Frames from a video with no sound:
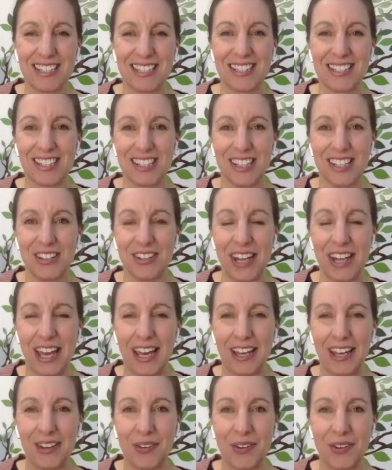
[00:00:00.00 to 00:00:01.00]
to you
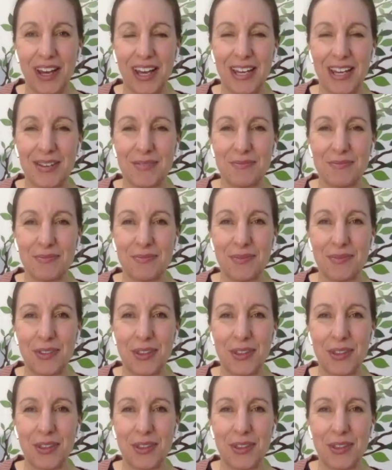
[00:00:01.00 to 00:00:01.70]
now um,